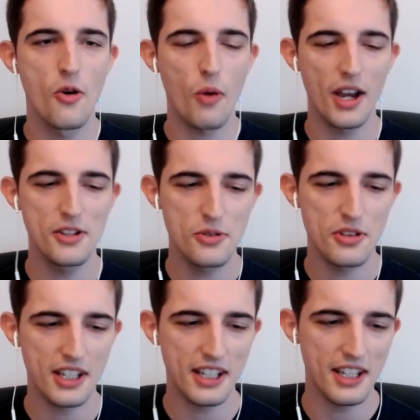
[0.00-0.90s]
Why do you
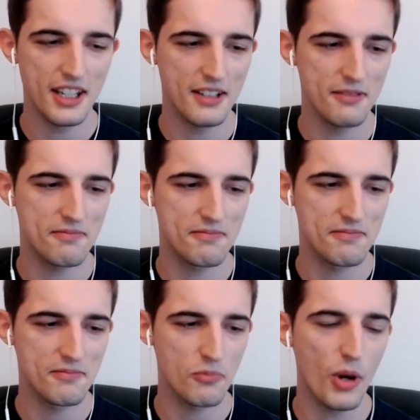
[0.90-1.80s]
think
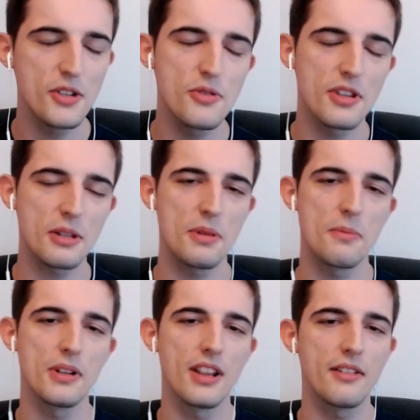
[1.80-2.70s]

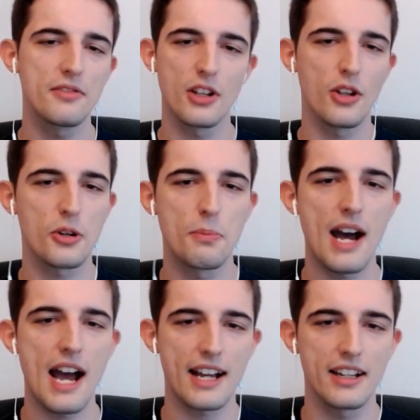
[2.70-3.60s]
people love to look
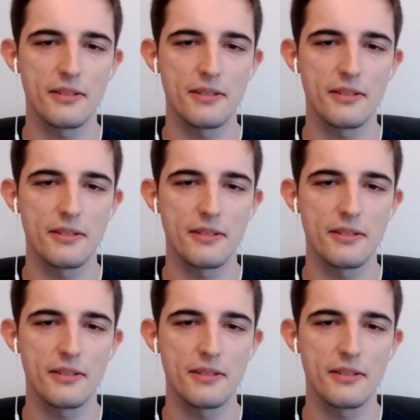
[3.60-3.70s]
back?